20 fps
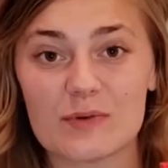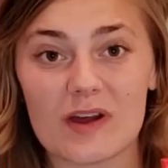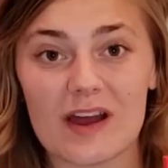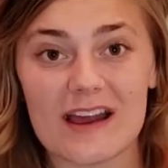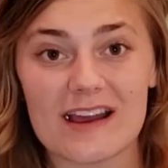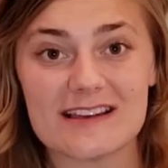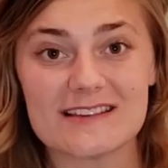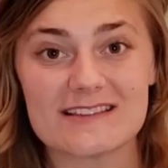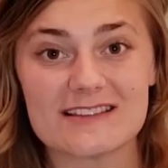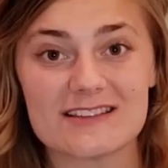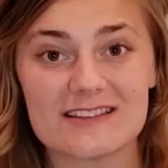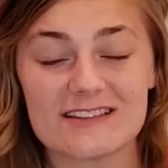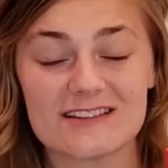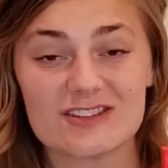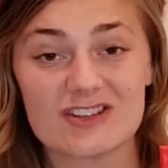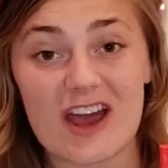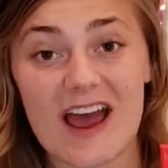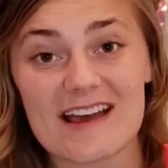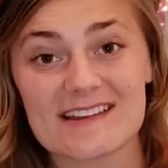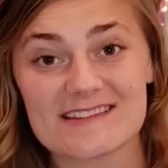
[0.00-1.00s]
Place,
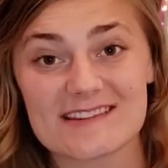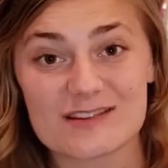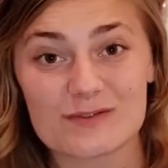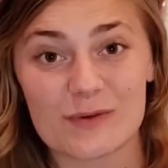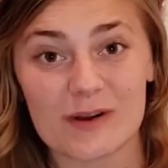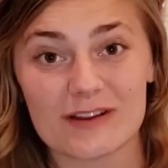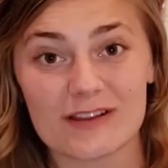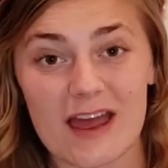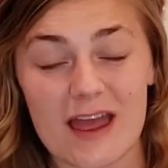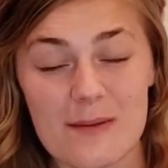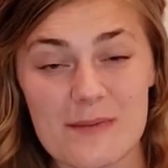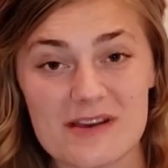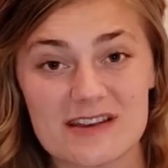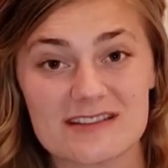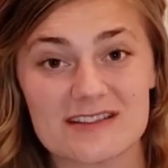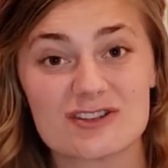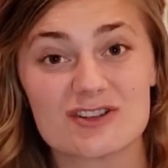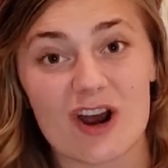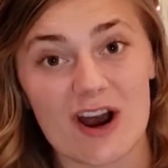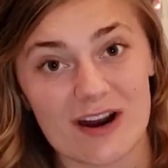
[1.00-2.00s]
Chaz's real name
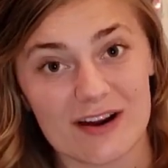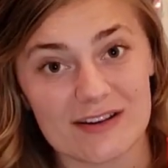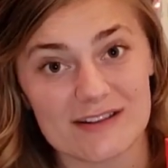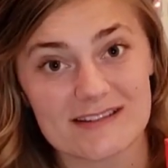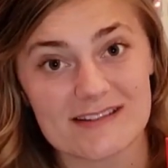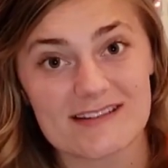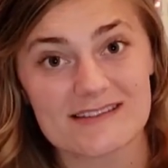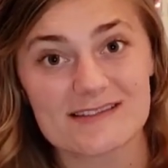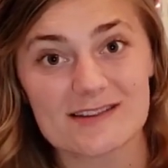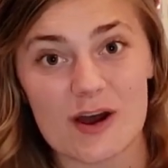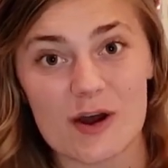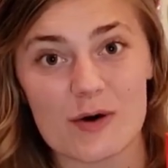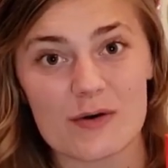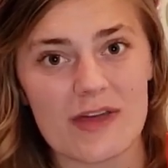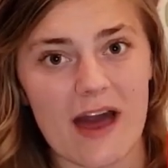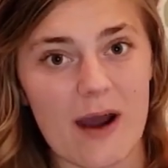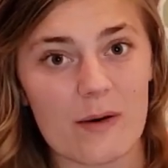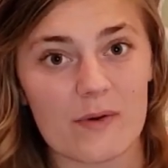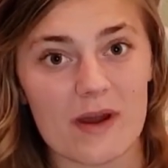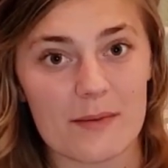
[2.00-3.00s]
is Charles, so
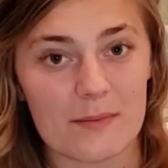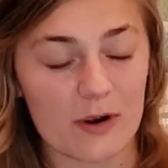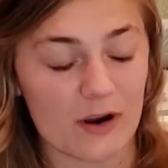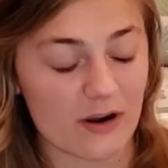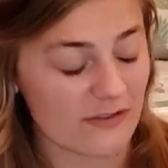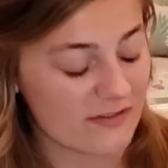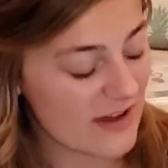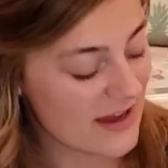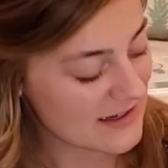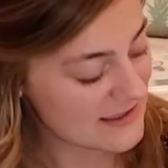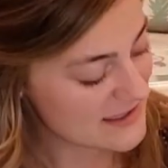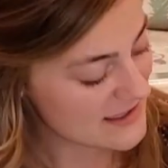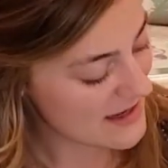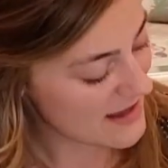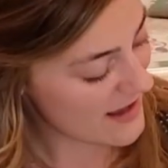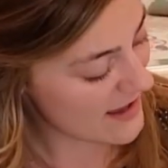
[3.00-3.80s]
that went perfect.